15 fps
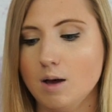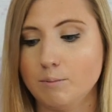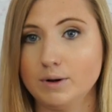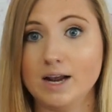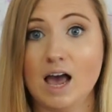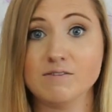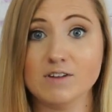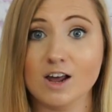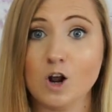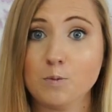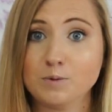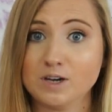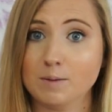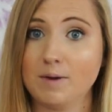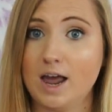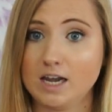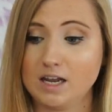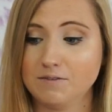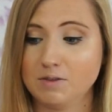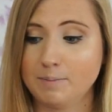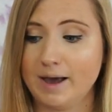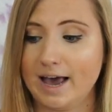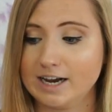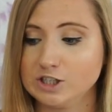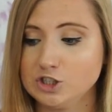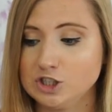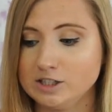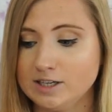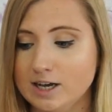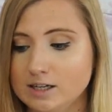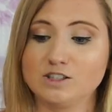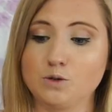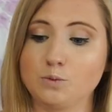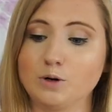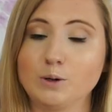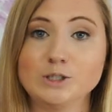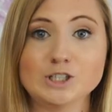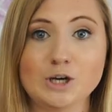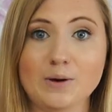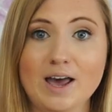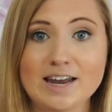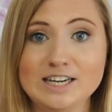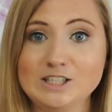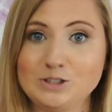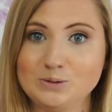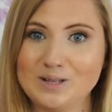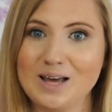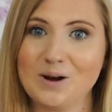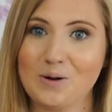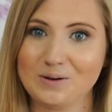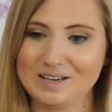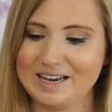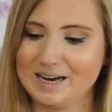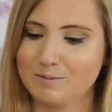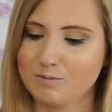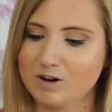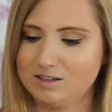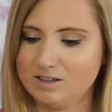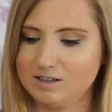but I have not opened up any of the packages yet, so we're going to go ahead and do that on camera.